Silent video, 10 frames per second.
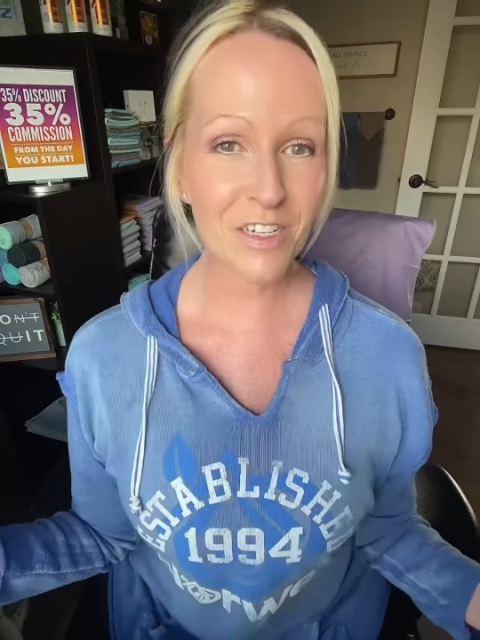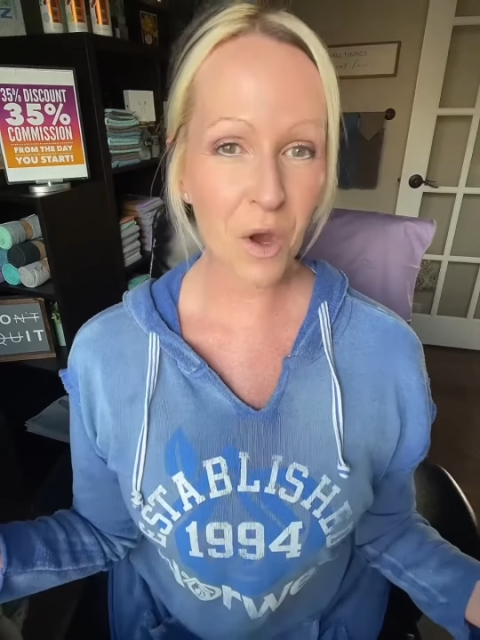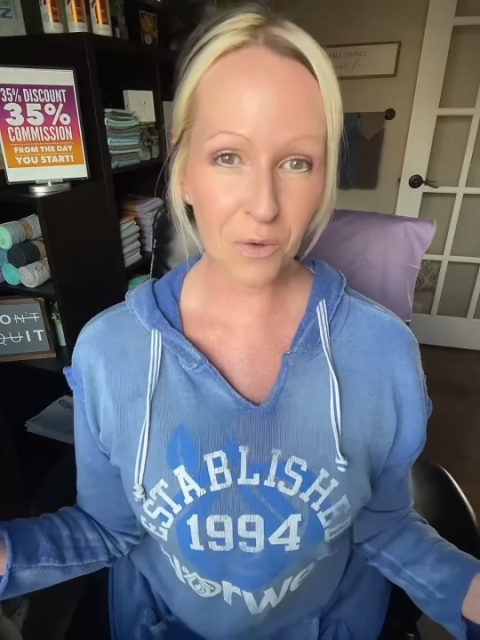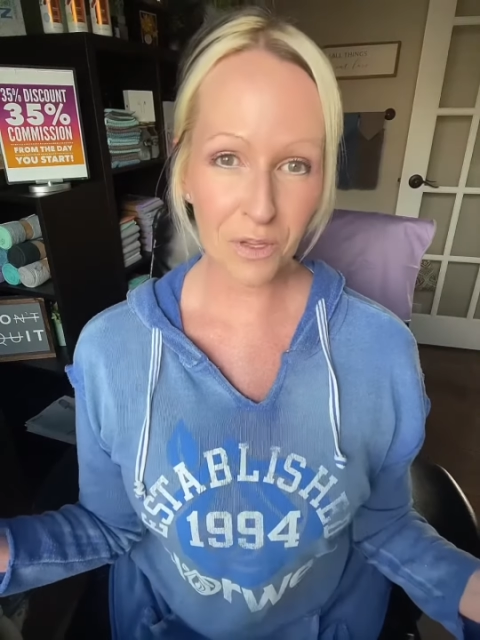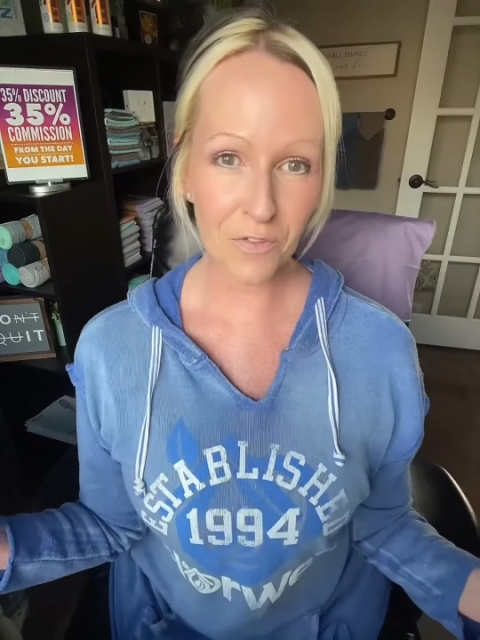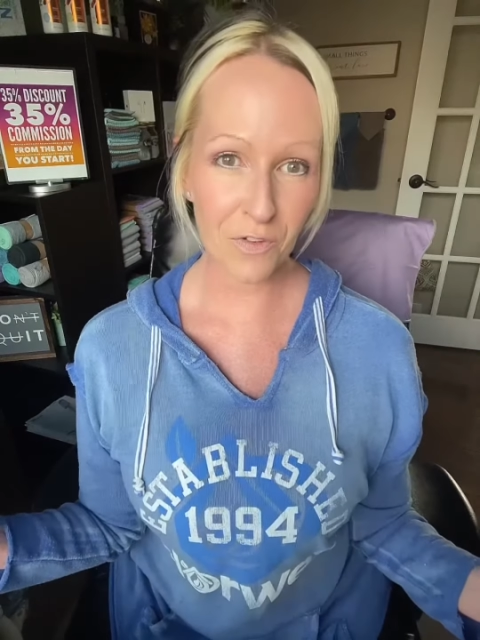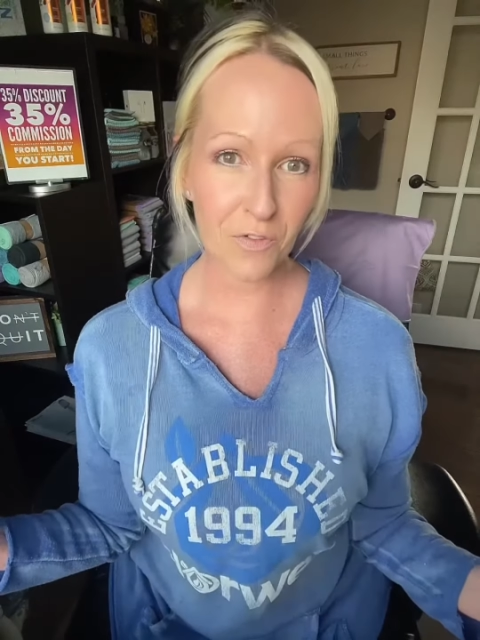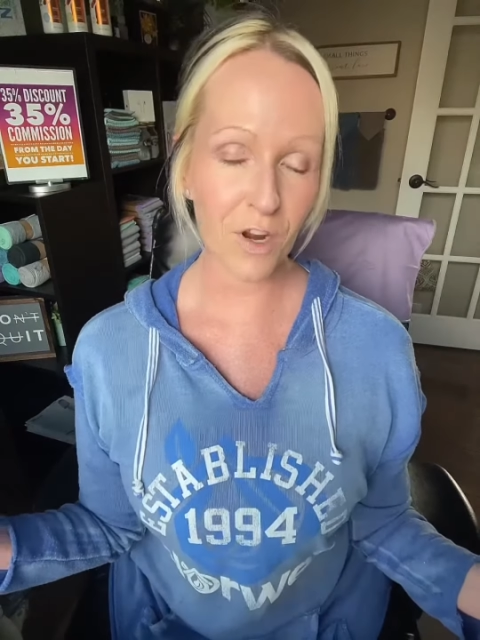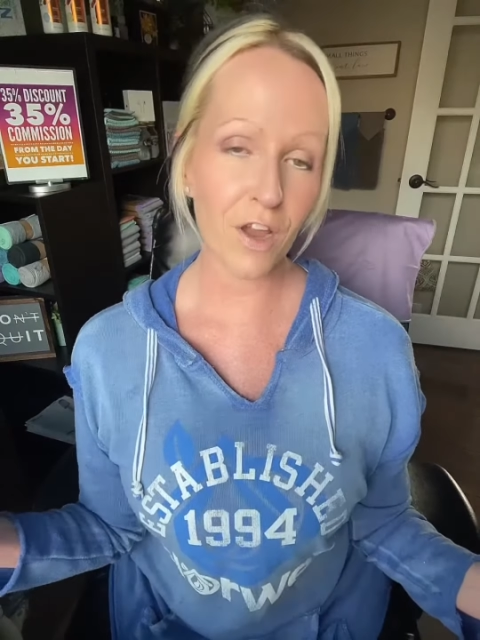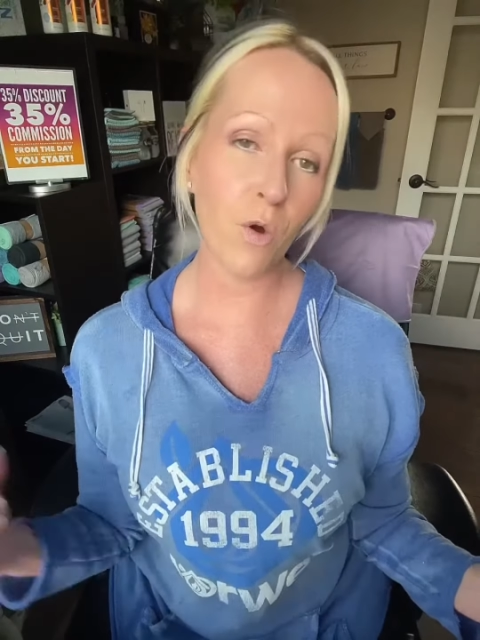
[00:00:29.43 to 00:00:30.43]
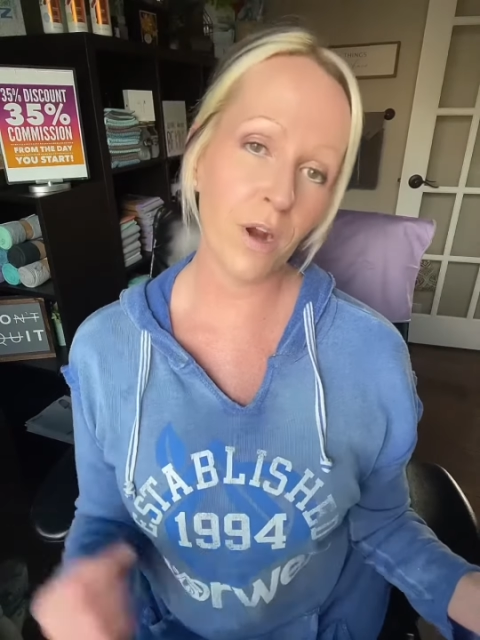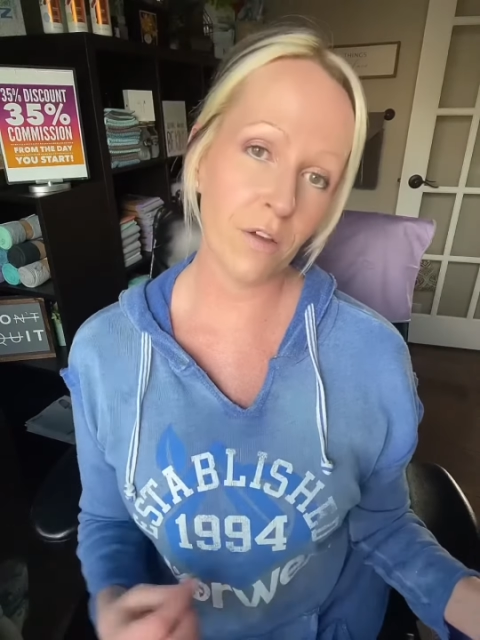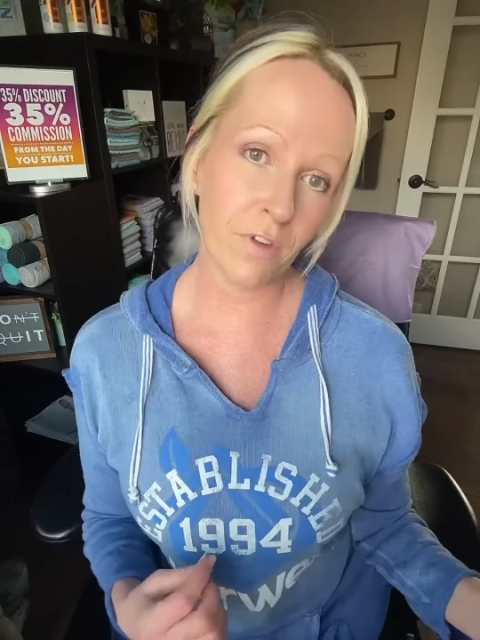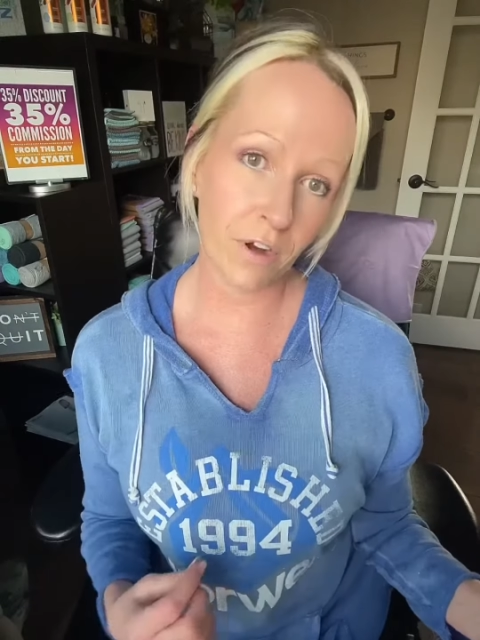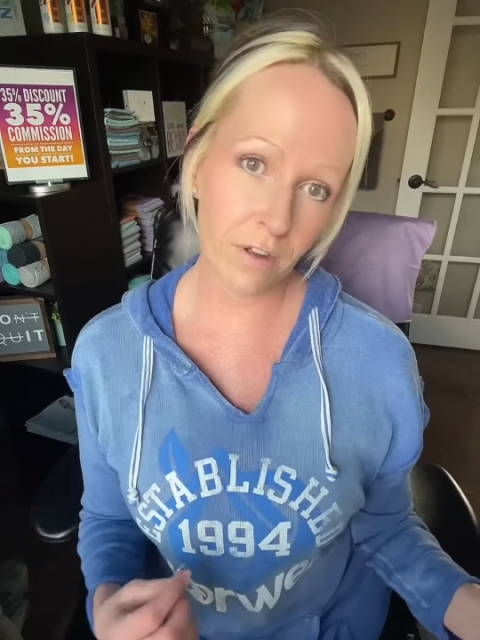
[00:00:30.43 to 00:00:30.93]
totally for free or at a
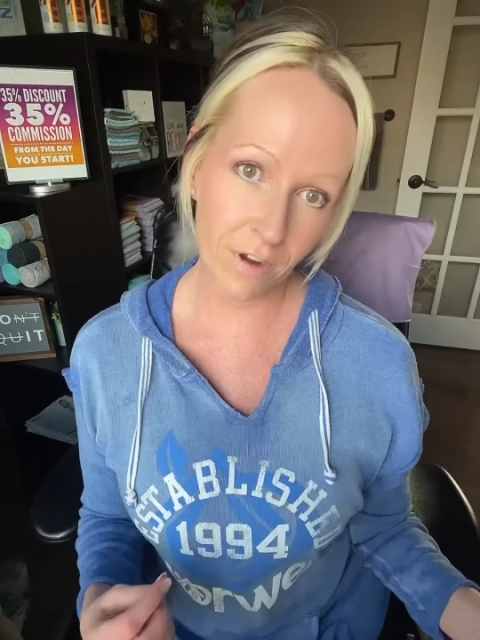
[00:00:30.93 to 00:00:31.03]
very,